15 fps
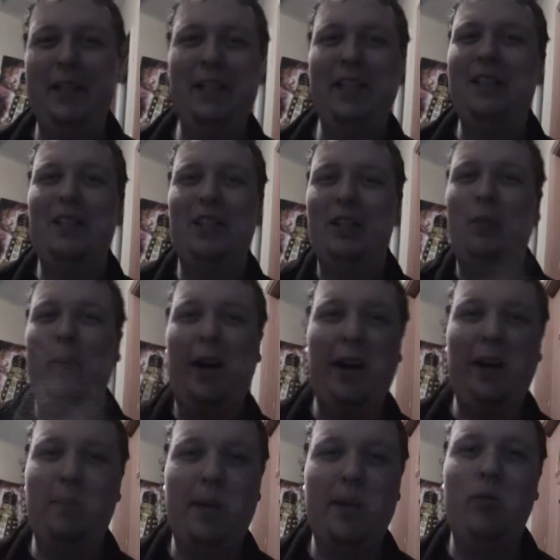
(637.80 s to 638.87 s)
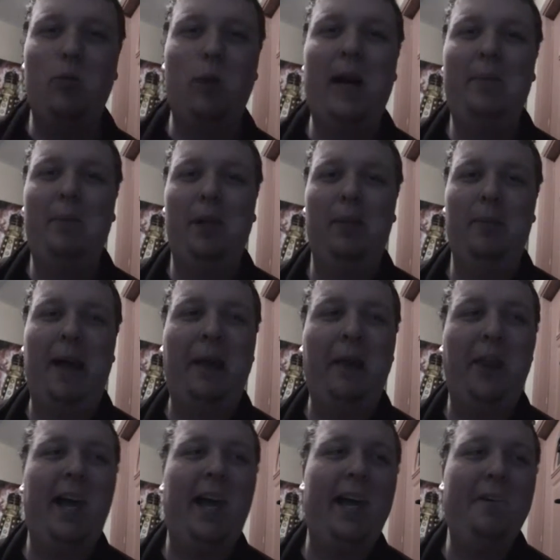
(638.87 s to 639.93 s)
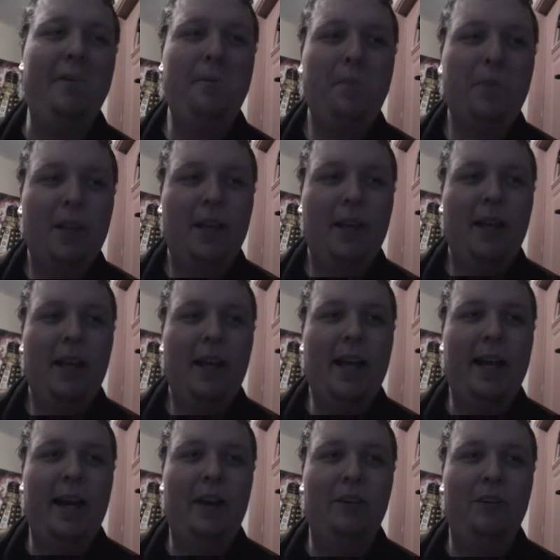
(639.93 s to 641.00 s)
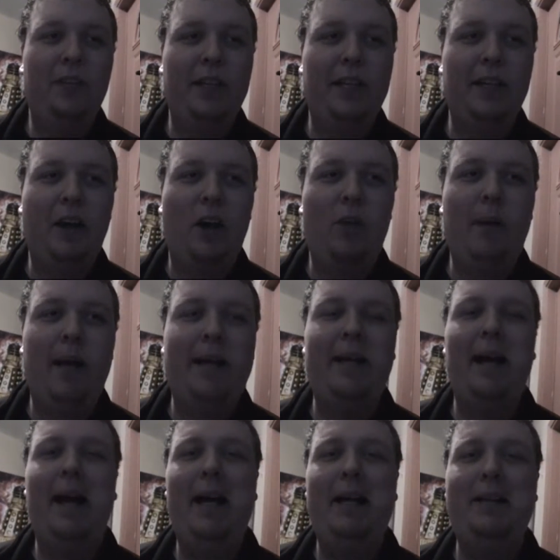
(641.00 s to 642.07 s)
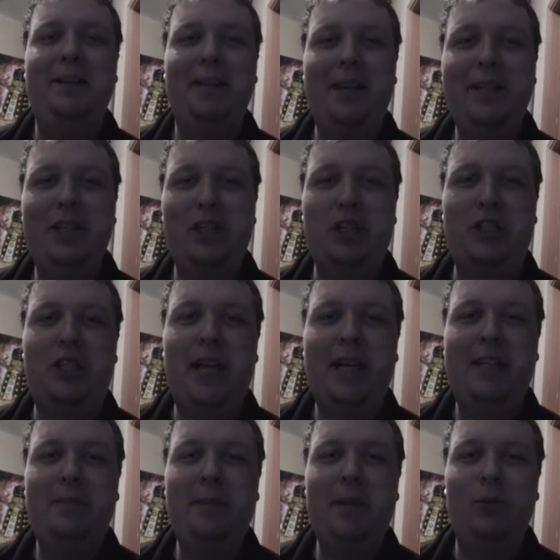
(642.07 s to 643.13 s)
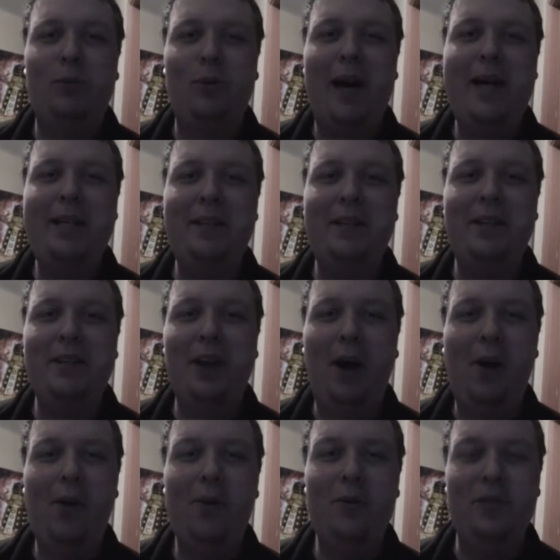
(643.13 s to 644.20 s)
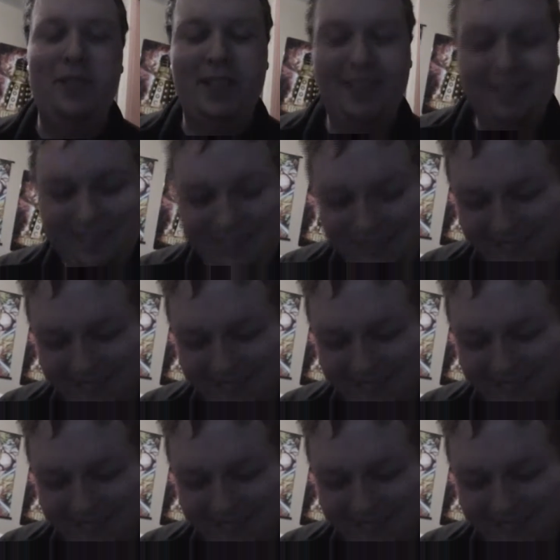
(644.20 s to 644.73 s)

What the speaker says: Like, she went on a big ramble about that. And I was thinking, oh my god, they just decked me right in the nose.